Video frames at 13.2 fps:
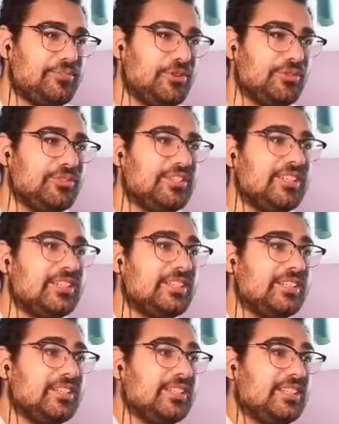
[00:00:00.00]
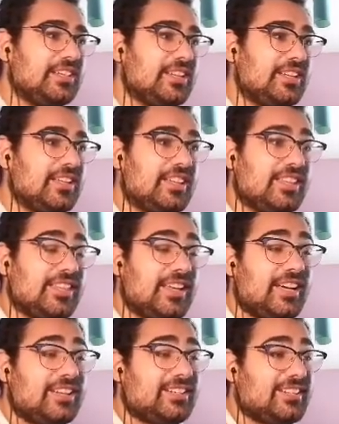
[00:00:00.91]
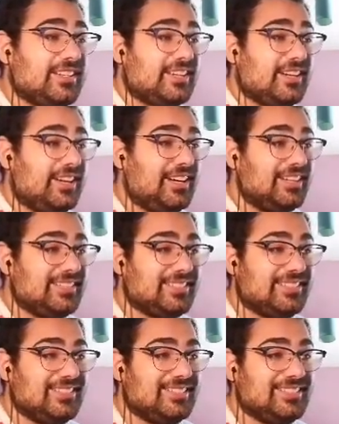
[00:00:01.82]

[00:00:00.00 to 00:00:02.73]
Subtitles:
you. That cut.